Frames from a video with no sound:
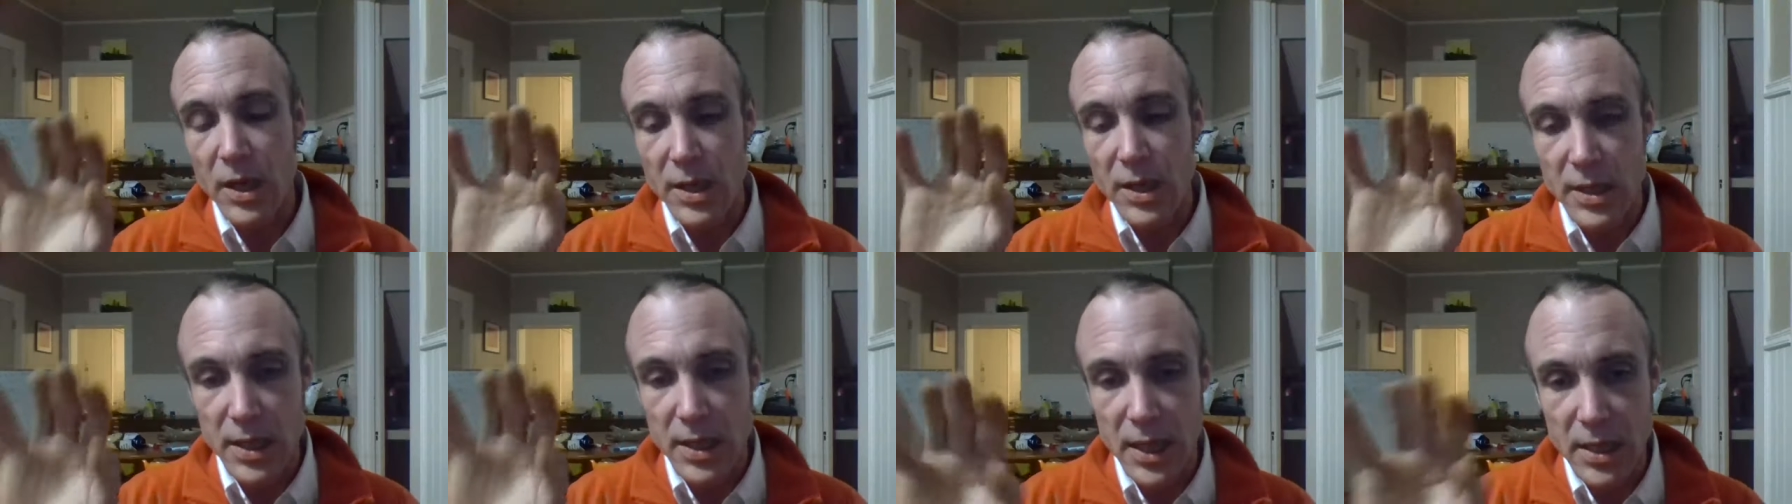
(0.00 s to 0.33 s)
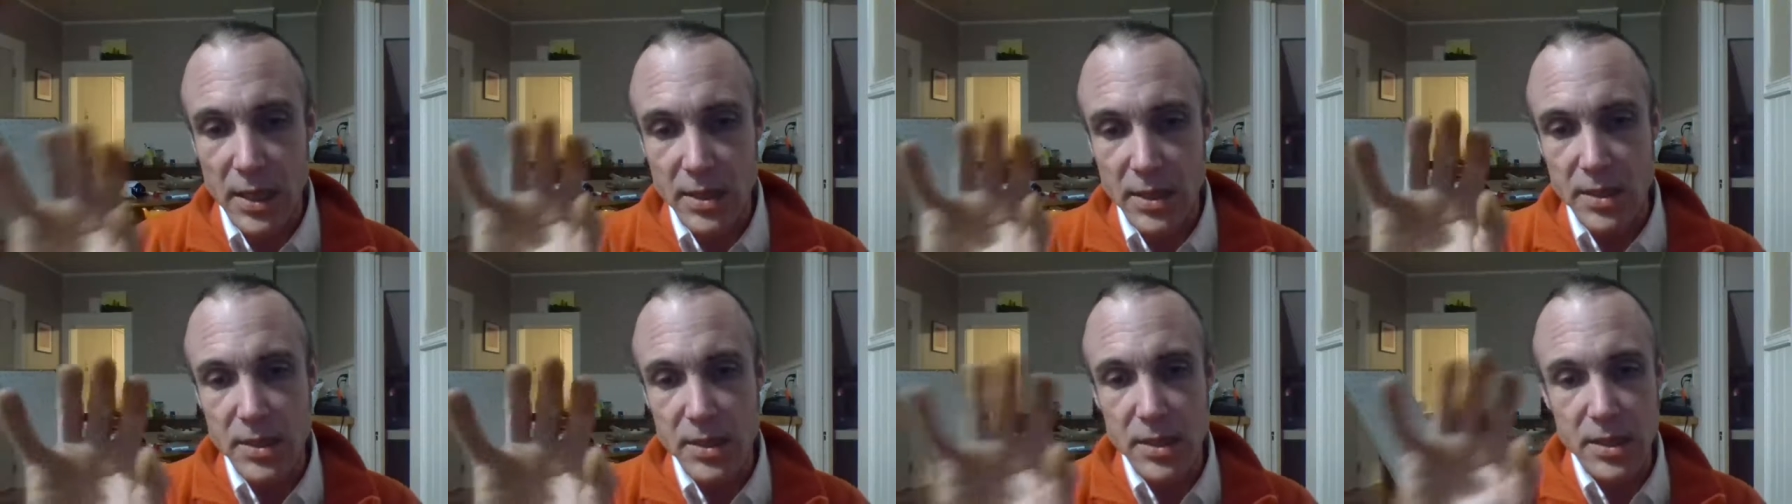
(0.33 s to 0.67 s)

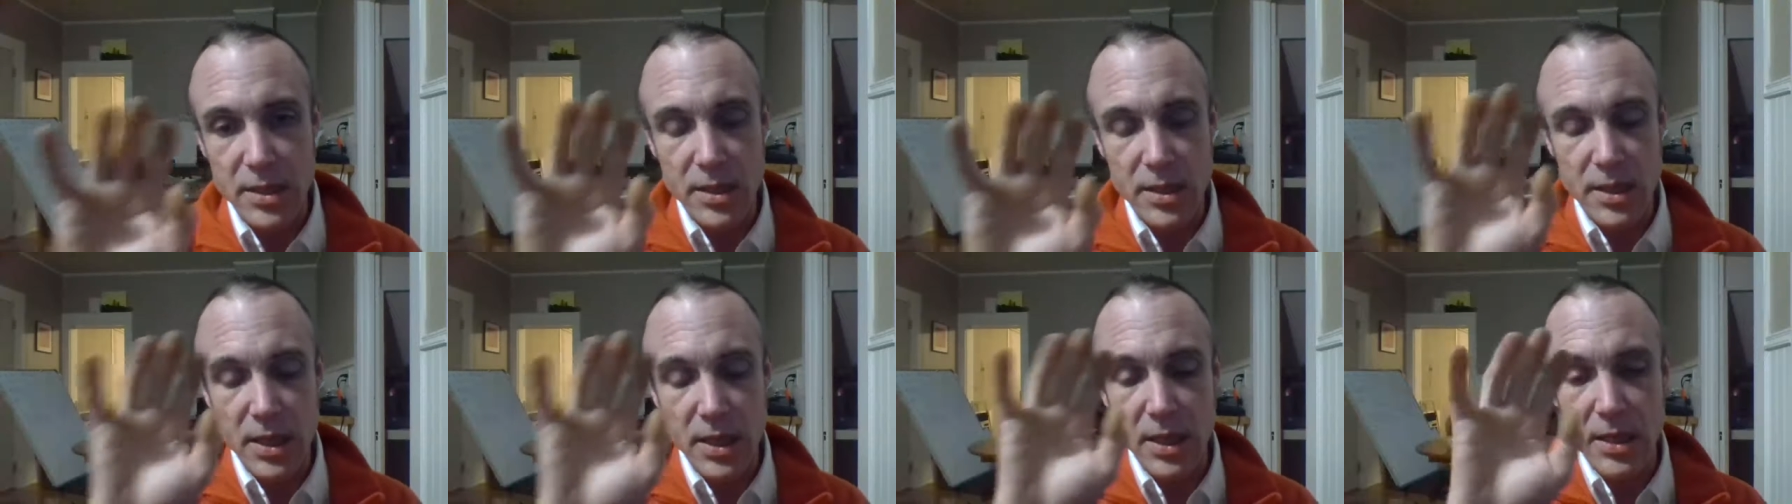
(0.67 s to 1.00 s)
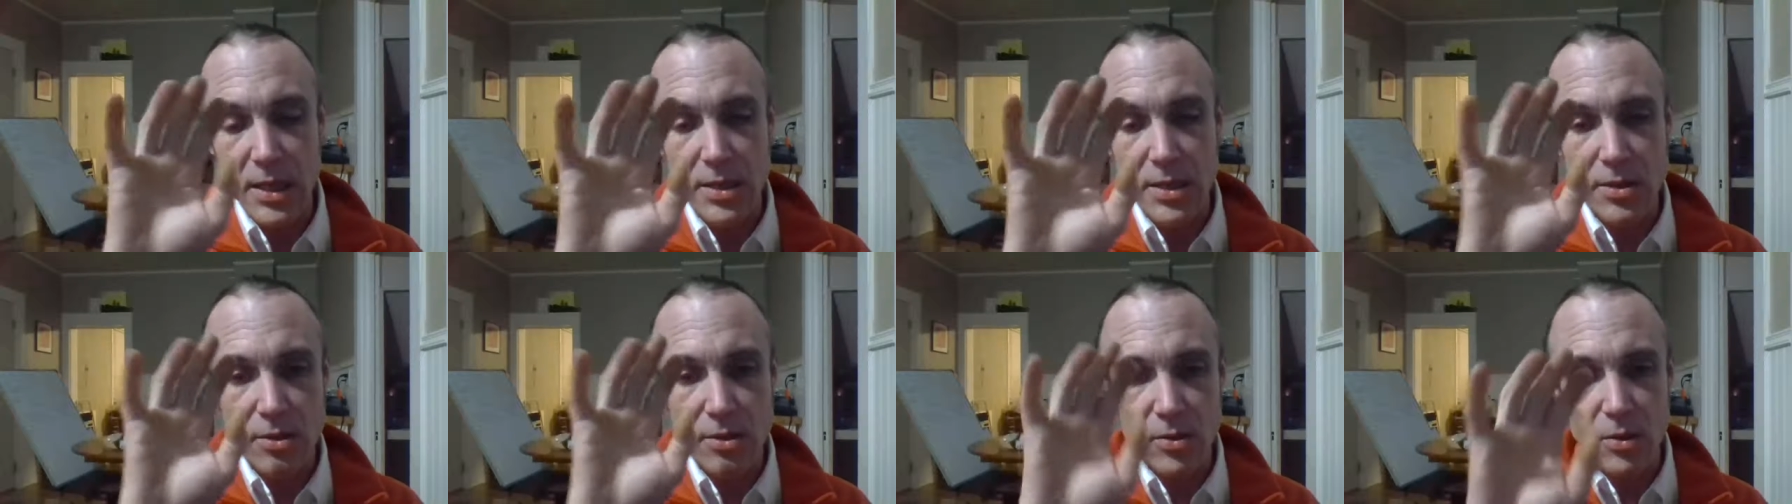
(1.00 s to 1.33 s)
Dead Sea
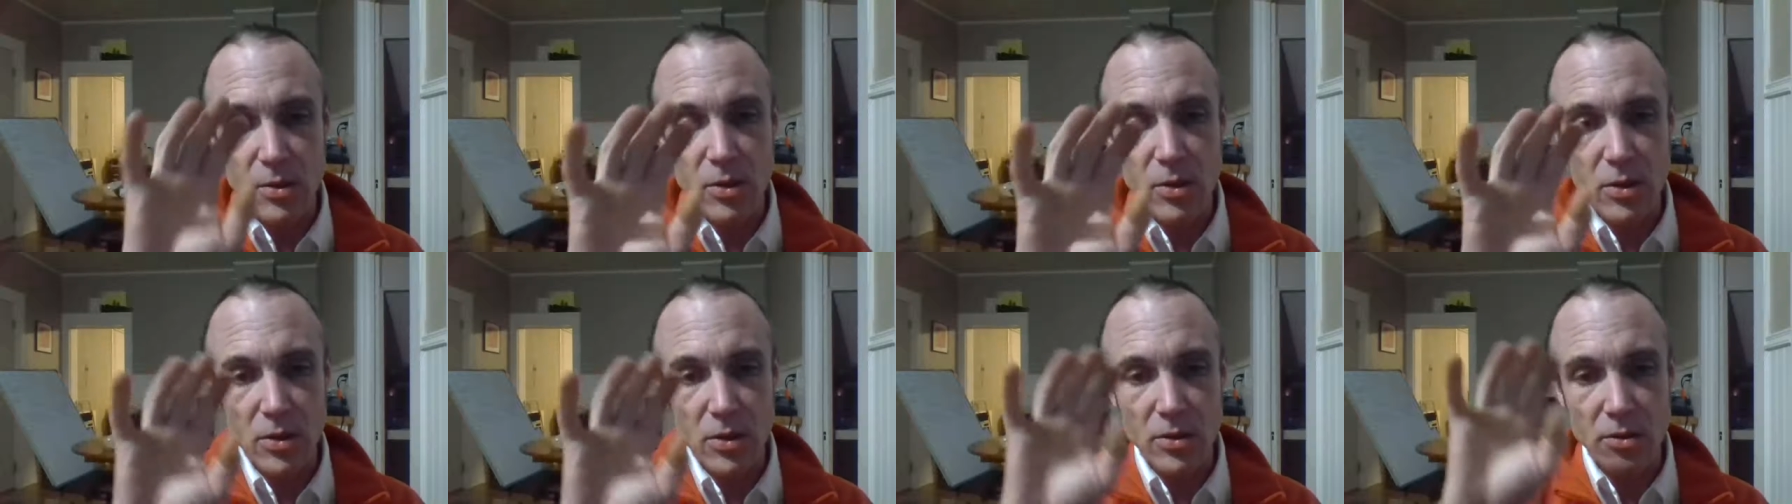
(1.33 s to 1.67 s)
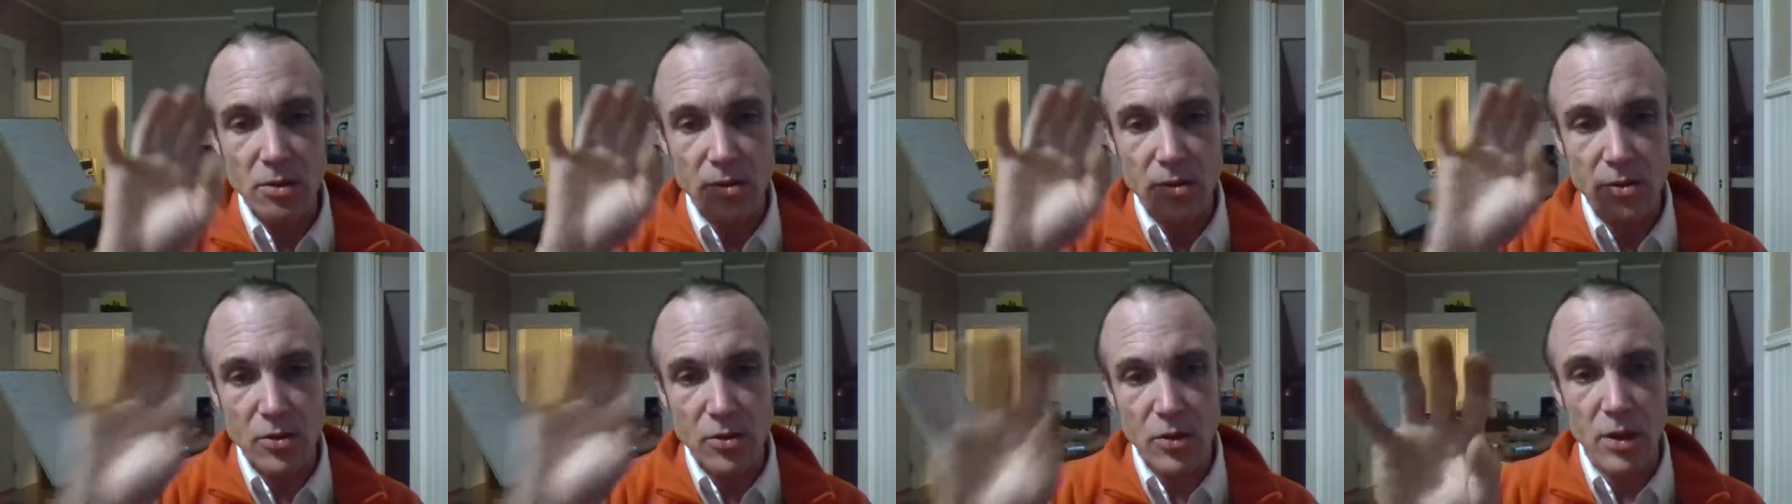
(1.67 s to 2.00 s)

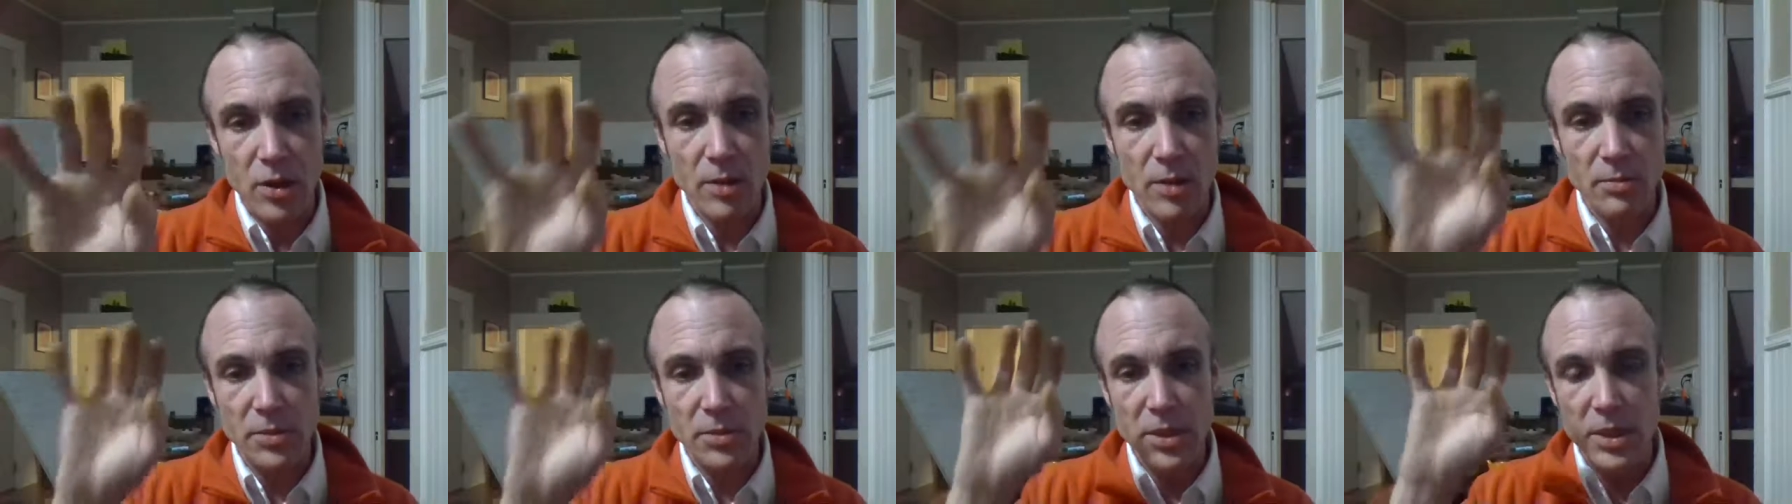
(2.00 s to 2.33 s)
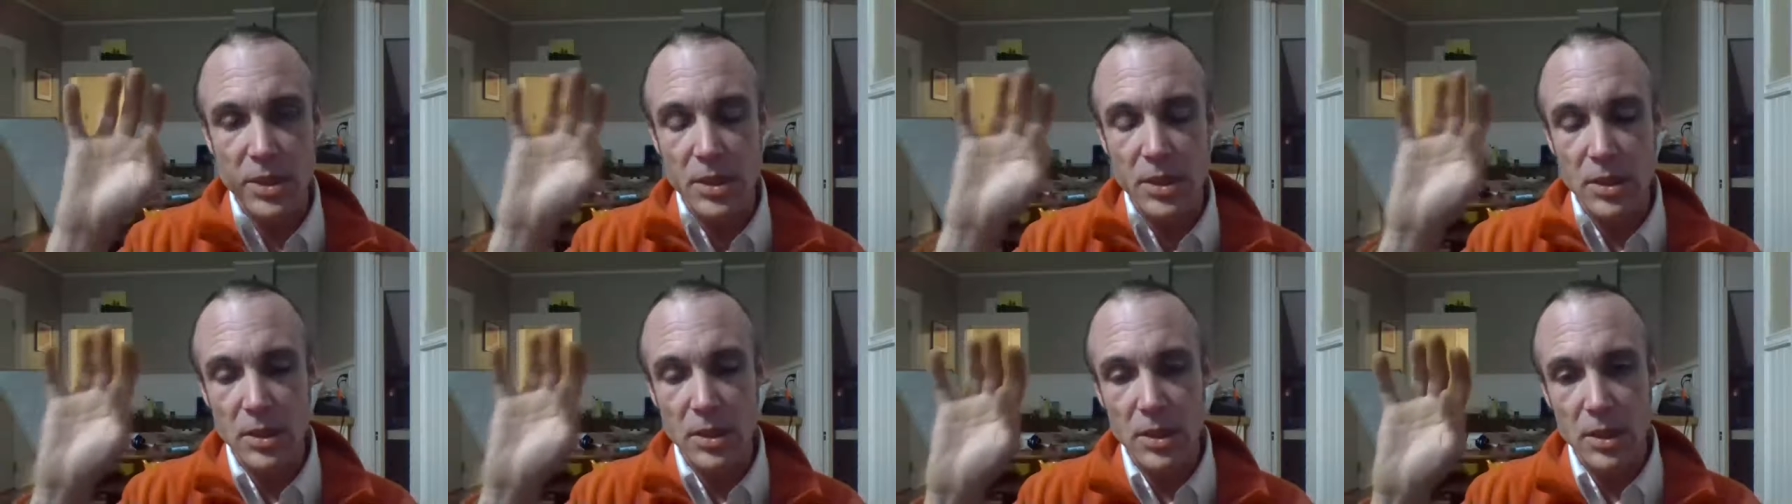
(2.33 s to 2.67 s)
Scrolls
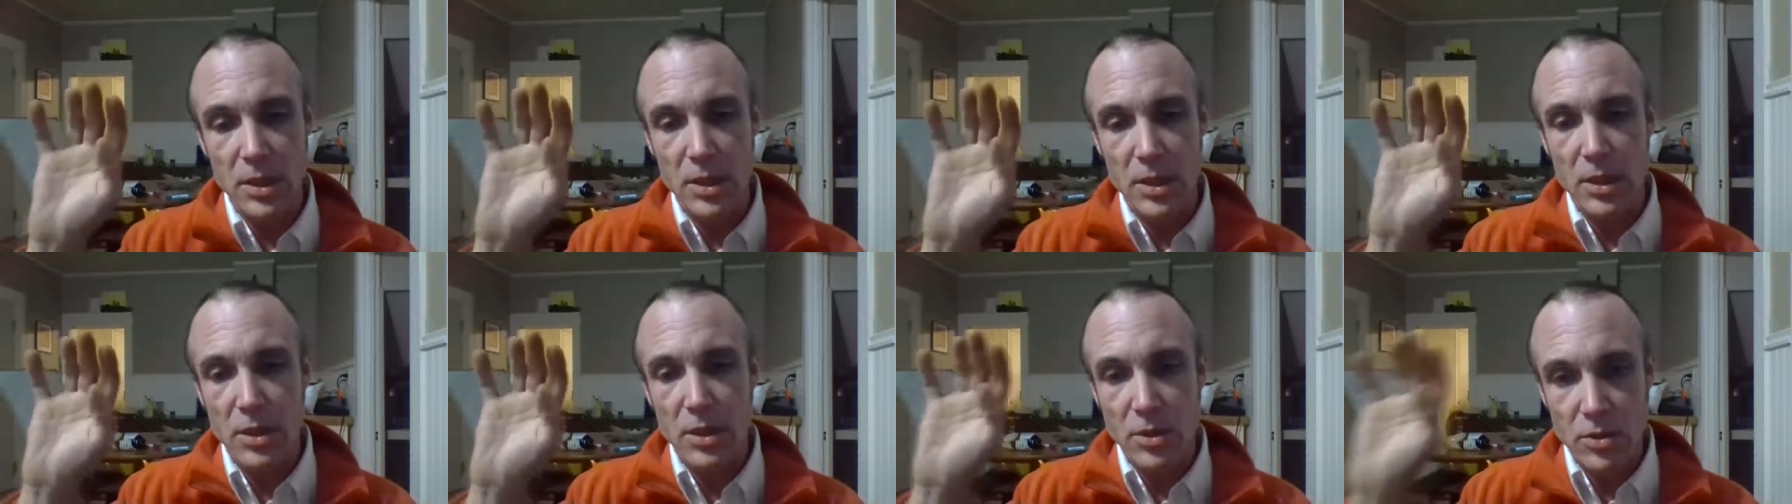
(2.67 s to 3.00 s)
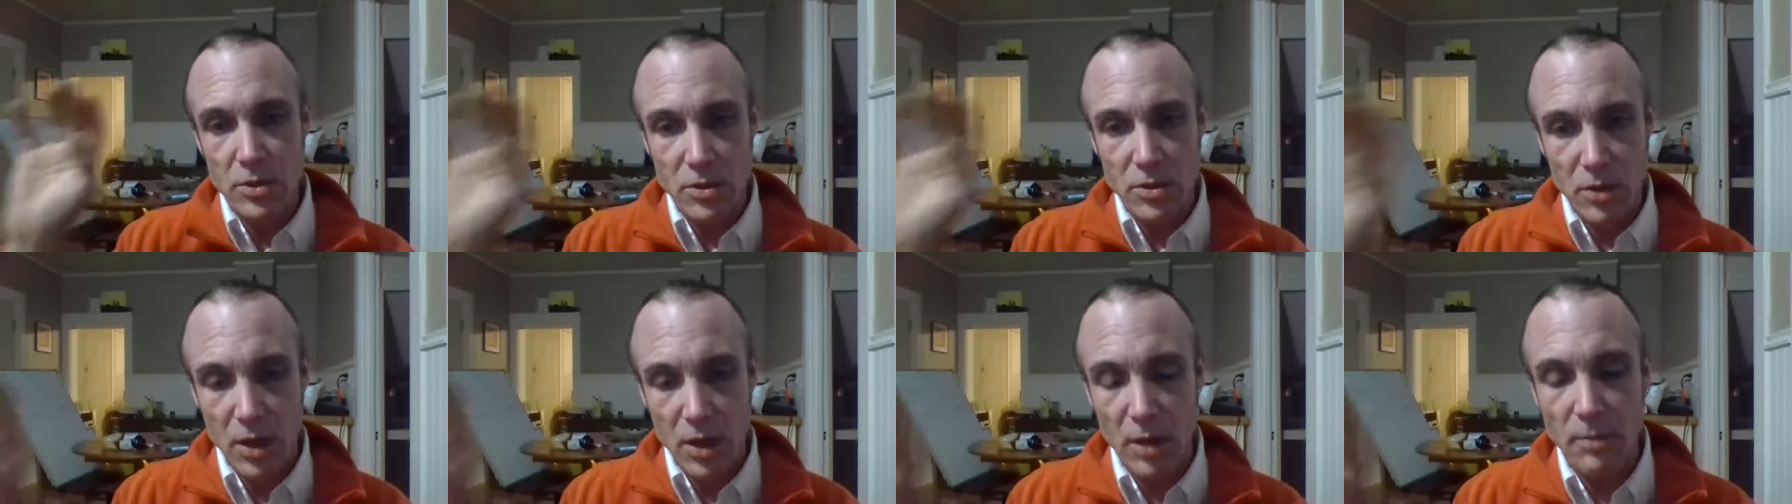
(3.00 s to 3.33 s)
trumped
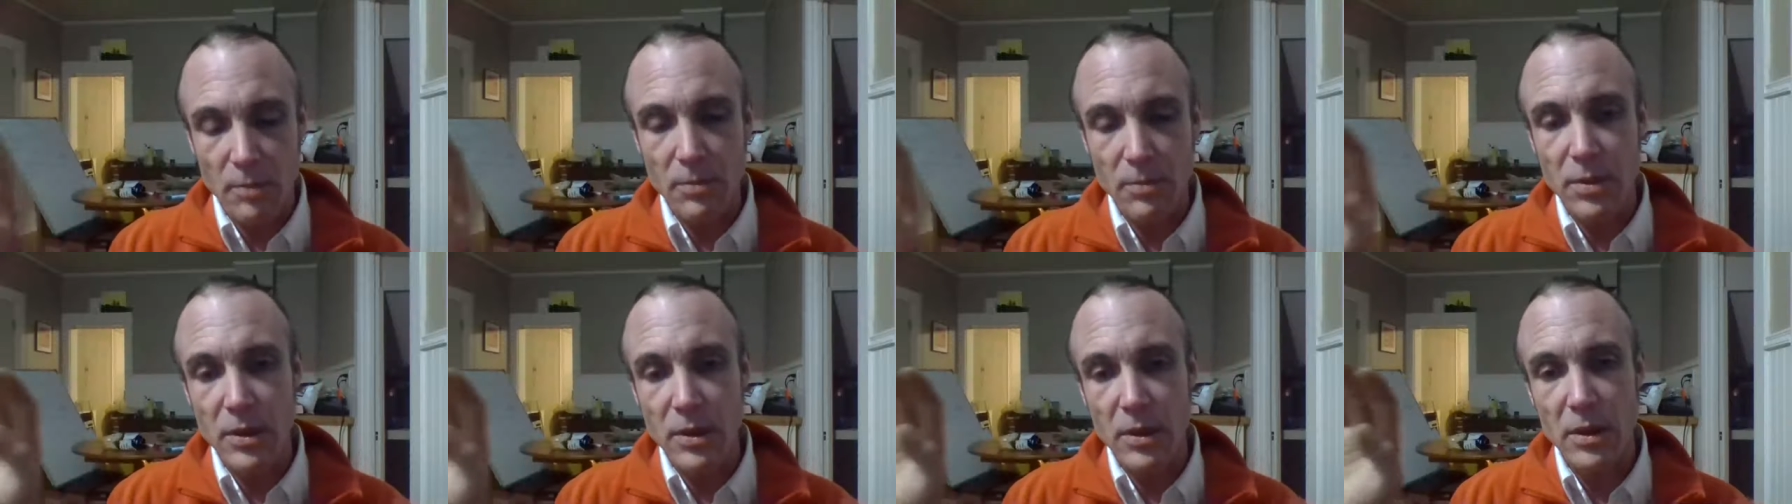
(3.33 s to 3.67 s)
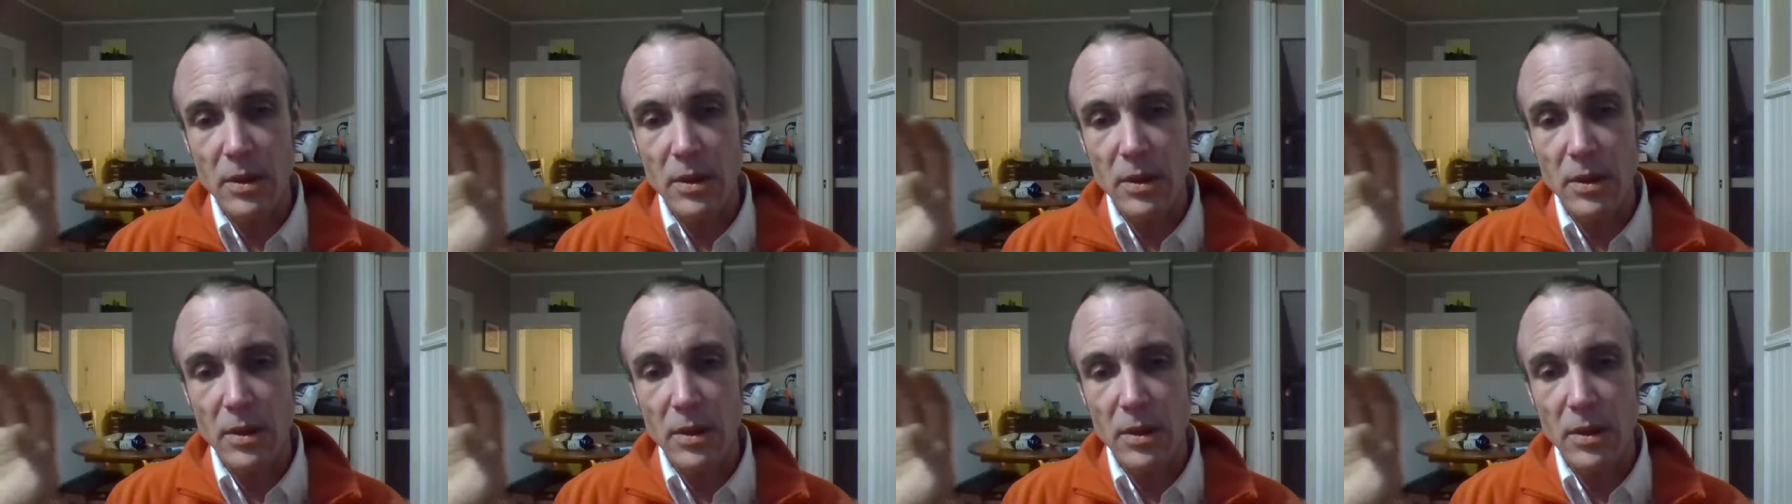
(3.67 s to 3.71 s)
Trump.